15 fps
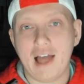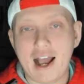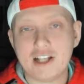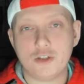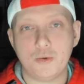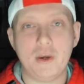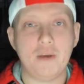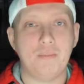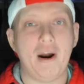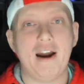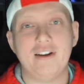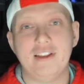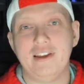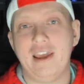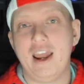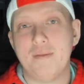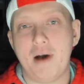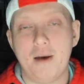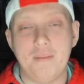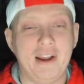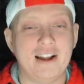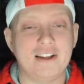Last week, prior to the game
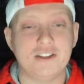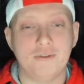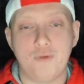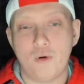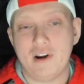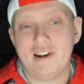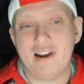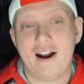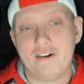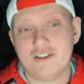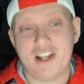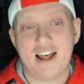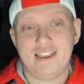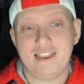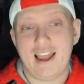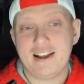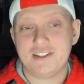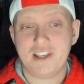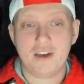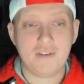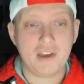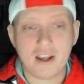up against the 49ers on
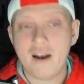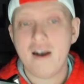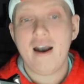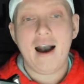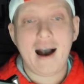Thanksgiving,